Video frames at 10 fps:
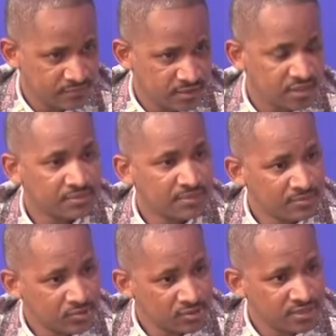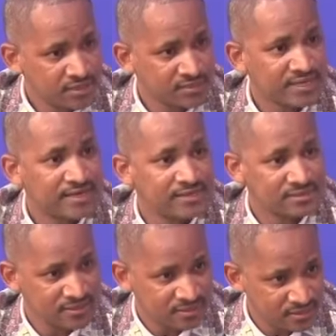then the Bible says in
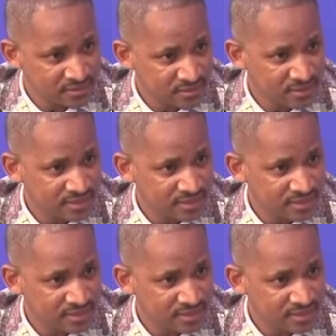Ecclesiastes 3